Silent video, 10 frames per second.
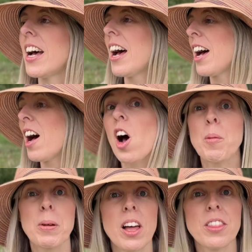I
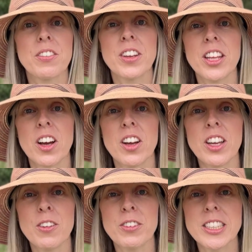hope you liked the video.
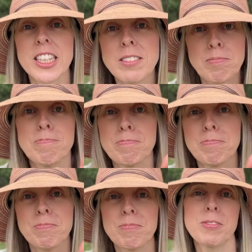If you did,
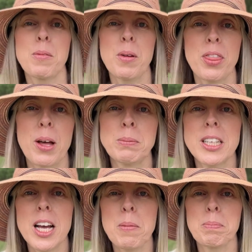give me a thumbs
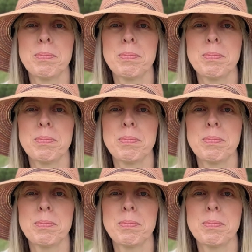up.